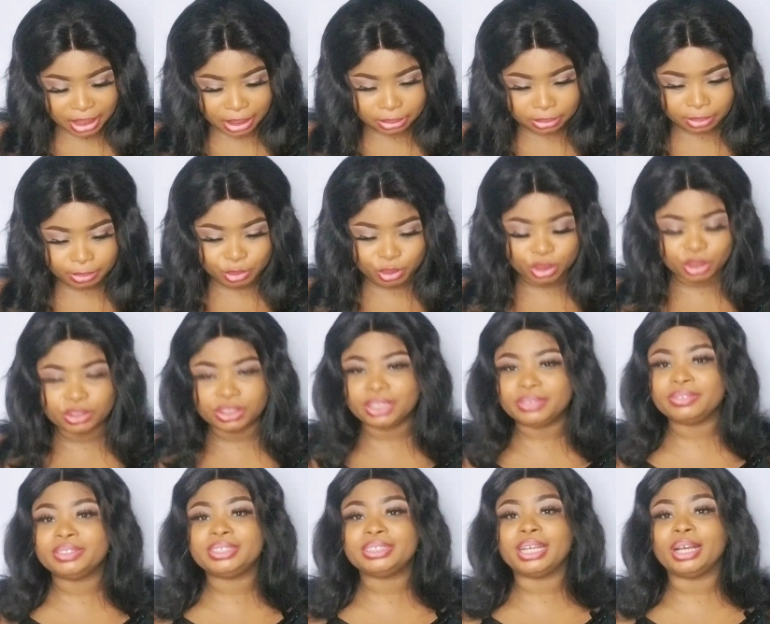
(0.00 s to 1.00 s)
And I'm going to
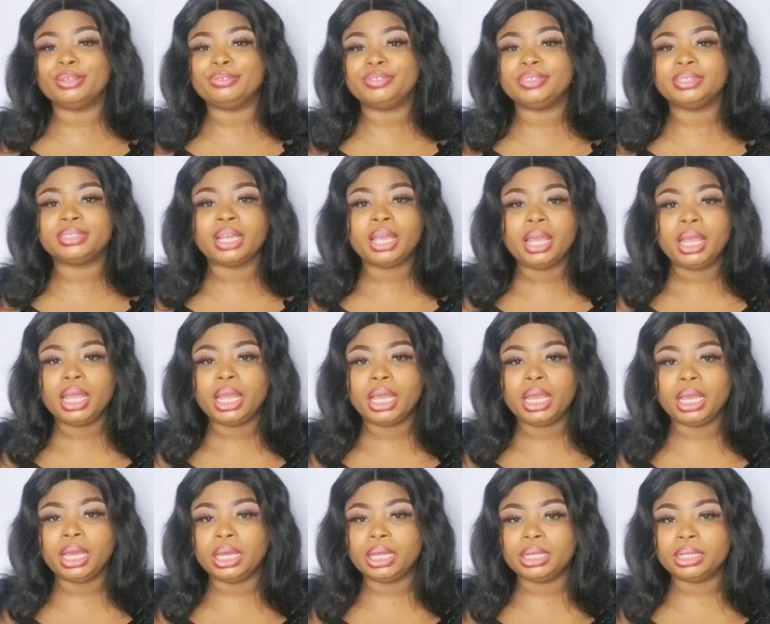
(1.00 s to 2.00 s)
give this outfit
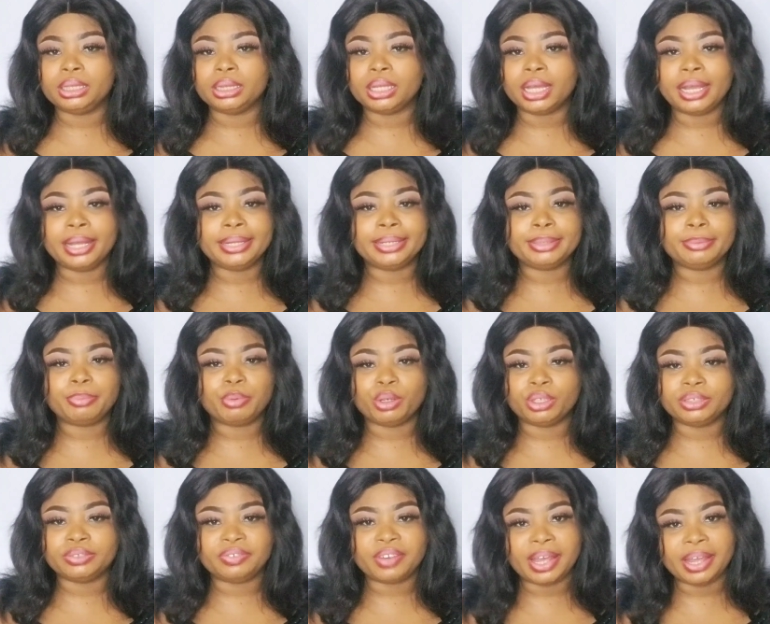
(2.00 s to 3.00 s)
a
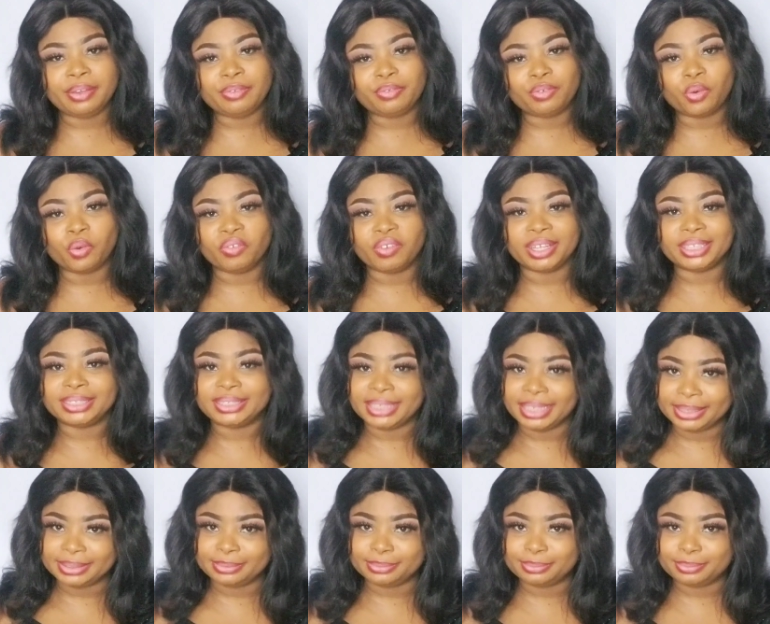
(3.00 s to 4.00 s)
9.5 over
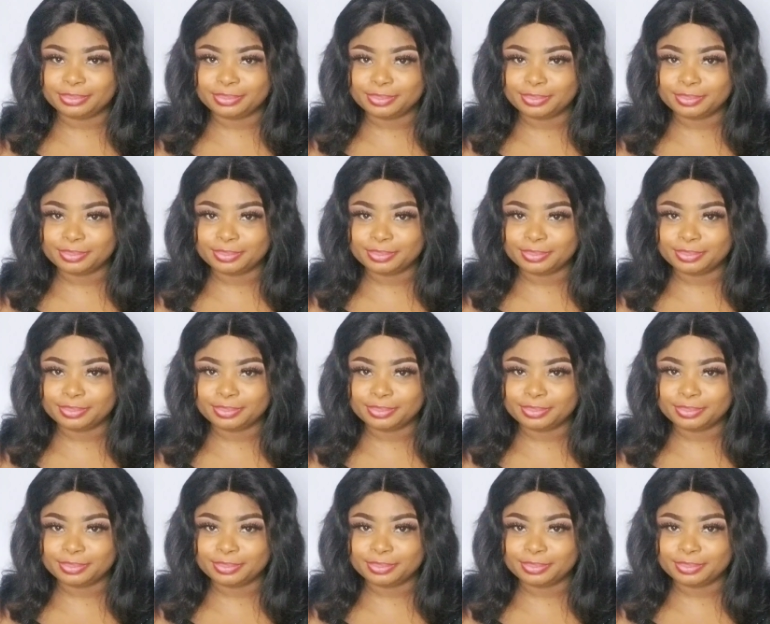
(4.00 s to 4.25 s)
10.